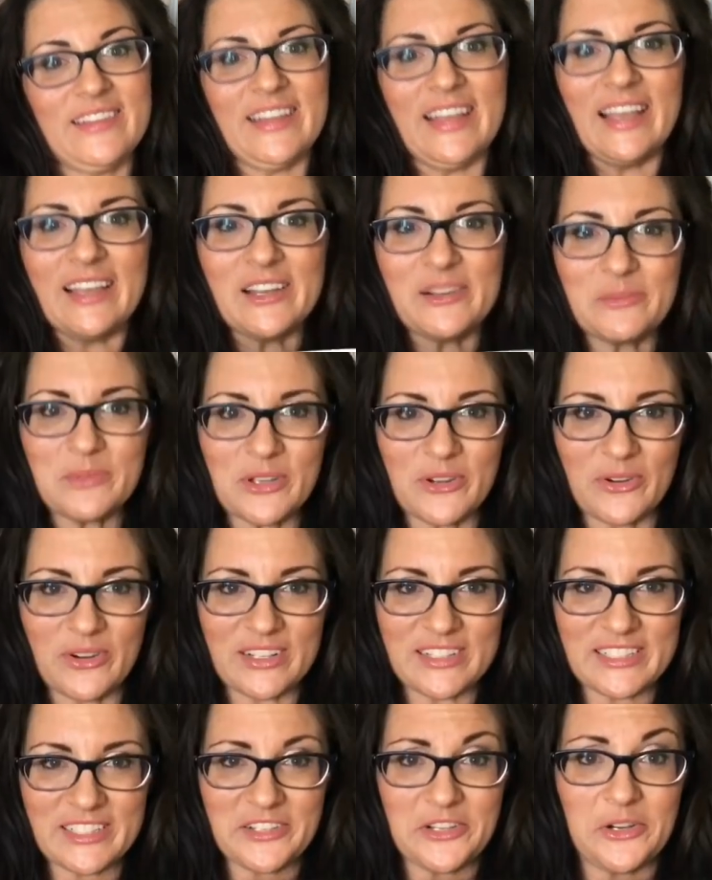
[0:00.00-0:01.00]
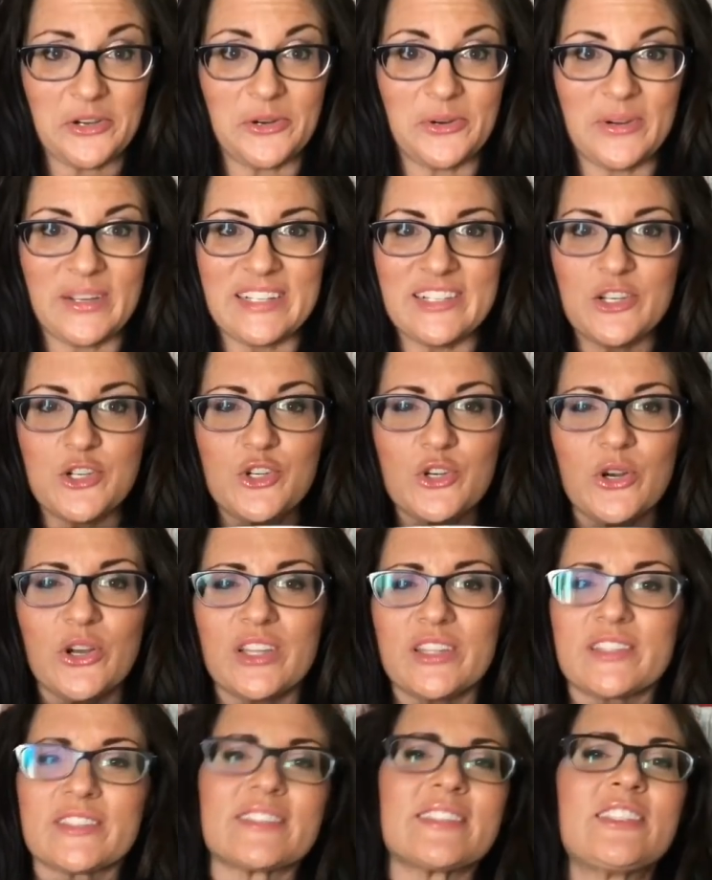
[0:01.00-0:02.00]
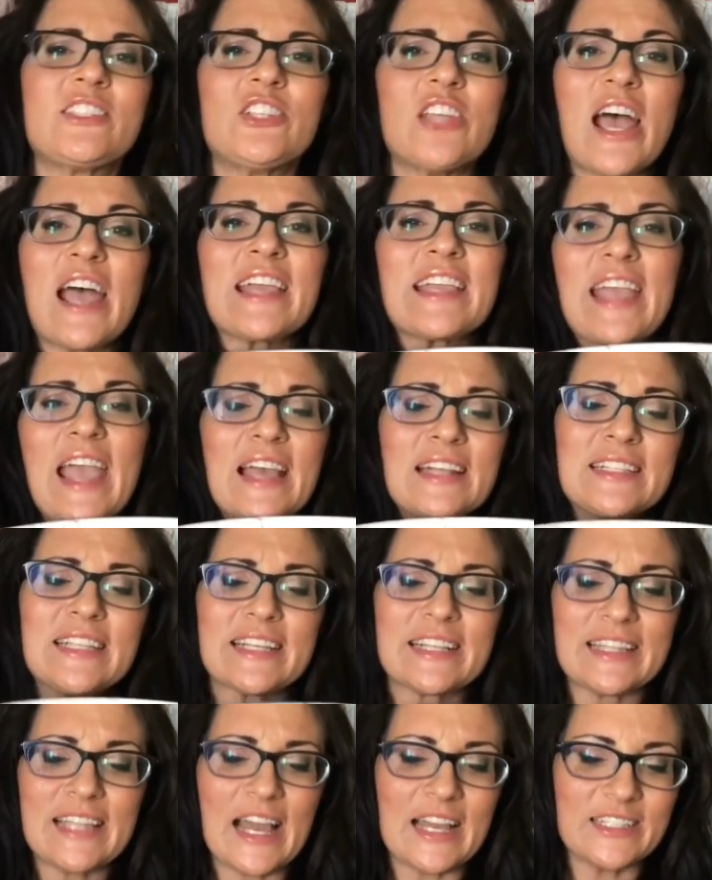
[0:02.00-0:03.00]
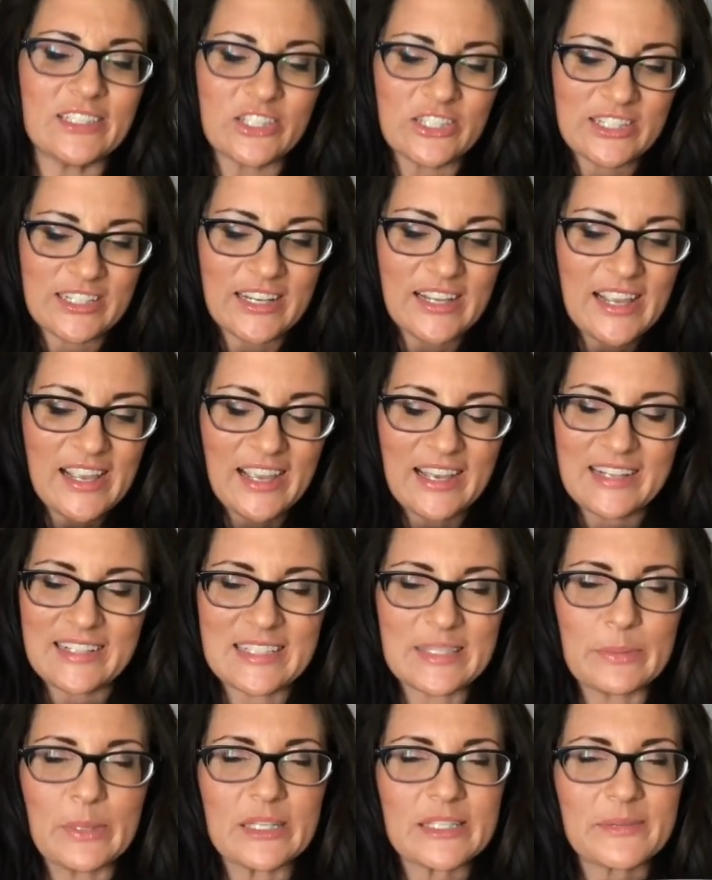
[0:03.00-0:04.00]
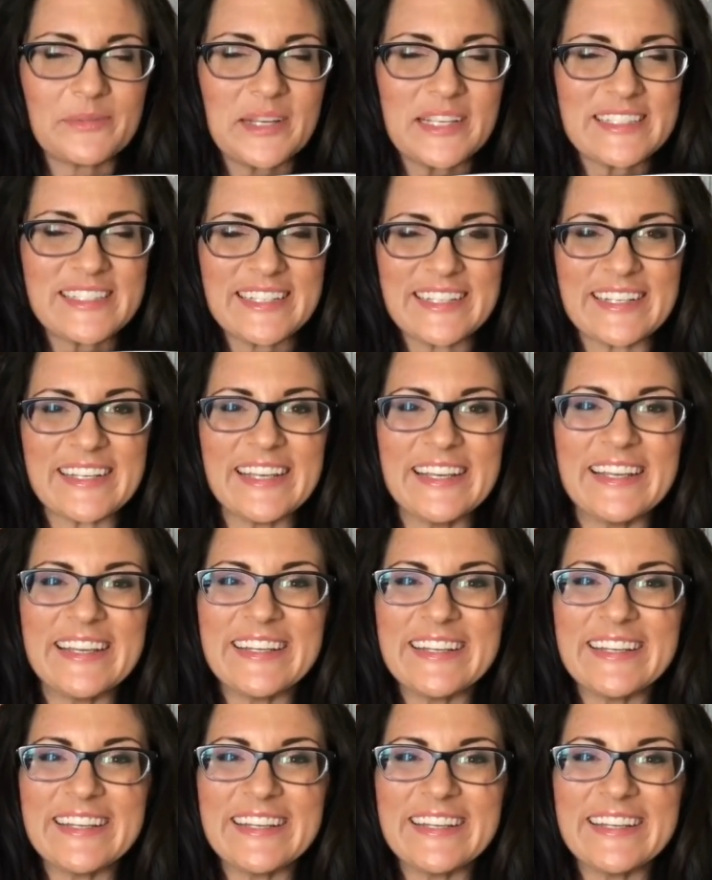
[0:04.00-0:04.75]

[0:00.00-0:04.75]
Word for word: am going to go enjoy this gigantic lunch and it smells amazing.